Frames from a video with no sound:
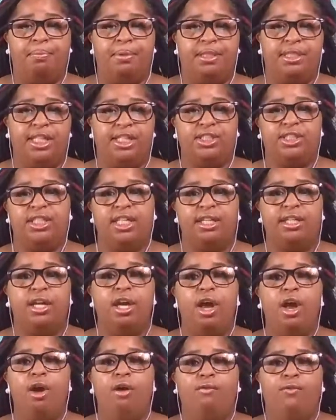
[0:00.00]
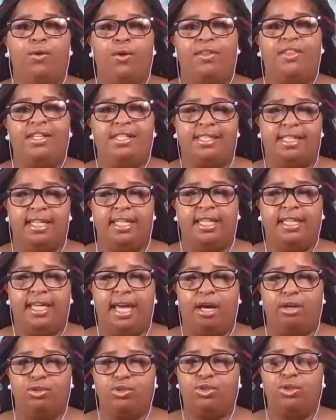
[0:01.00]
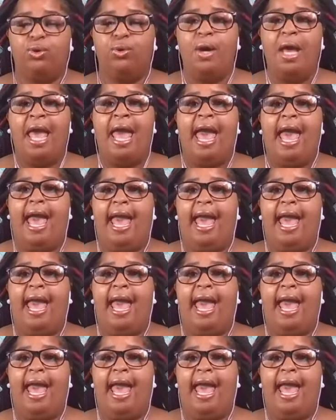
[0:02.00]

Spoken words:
position for the city council,